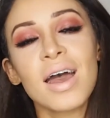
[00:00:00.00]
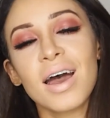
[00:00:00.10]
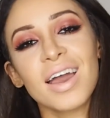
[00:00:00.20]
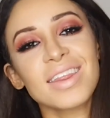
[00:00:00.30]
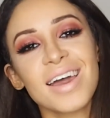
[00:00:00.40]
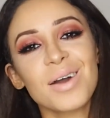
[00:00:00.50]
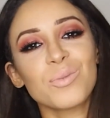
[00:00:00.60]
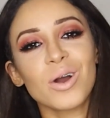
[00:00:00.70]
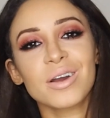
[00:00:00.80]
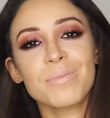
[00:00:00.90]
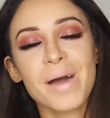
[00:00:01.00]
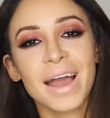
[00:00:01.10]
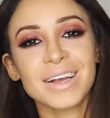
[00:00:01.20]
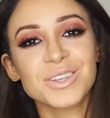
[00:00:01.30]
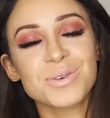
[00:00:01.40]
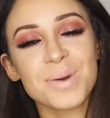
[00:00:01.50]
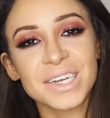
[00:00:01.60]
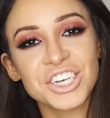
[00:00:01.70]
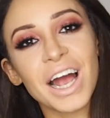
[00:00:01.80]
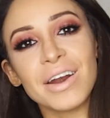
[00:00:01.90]
Hi there and welcome back to my
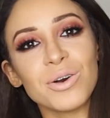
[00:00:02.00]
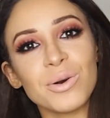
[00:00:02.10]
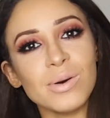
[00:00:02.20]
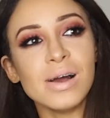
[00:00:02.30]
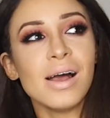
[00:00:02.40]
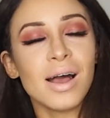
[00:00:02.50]
channel.